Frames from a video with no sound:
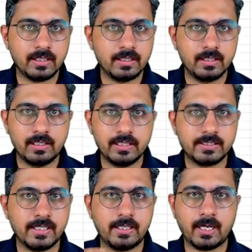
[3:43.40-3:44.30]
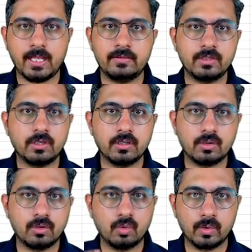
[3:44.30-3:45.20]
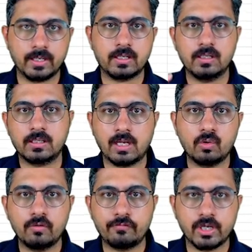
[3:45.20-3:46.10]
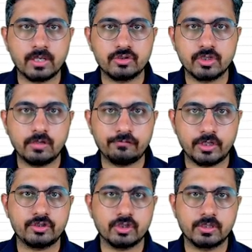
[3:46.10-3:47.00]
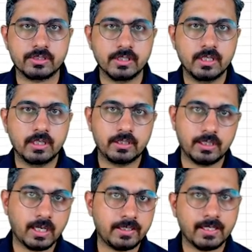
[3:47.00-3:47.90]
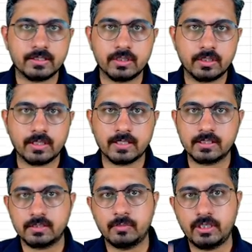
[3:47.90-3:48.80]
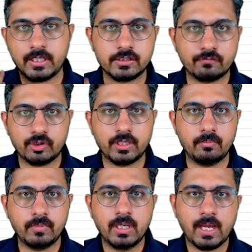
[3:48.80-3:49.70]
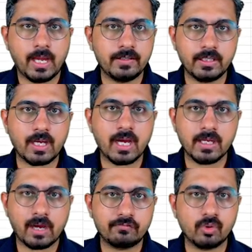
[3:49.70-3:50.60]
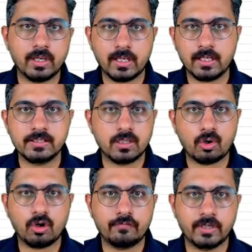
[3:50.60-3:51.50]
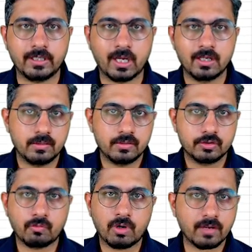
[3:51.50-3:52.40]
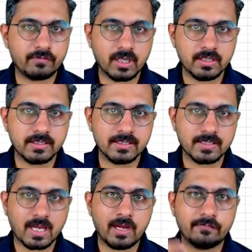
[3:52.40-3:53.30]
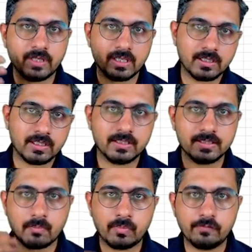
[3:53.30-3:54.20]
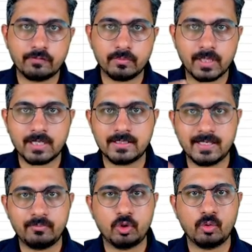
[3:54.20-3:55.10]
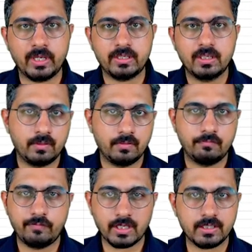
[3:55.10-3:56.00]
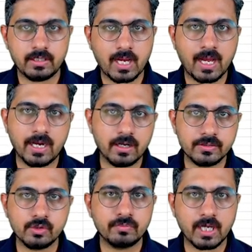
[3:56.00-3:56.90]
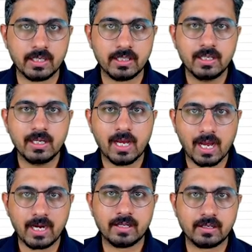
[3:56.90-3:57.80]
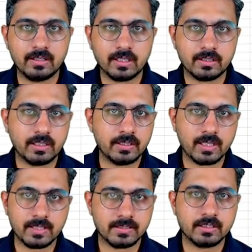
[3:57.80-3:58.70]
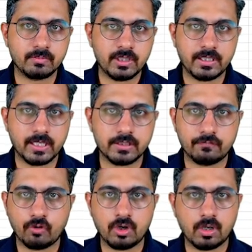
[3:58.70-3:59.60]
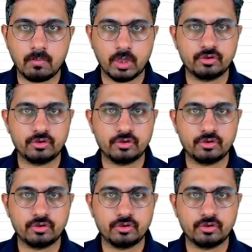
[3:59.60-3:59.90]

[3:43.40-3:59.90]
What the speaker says: let's say, train the Oracle Cloud financial freshers. Then I take certain assessment tests for them. And then I have to analyze a lot of data. So what I've done is I have taken an example from that same domain, wherein I had assumed that I had conducted an assessment test for a bunch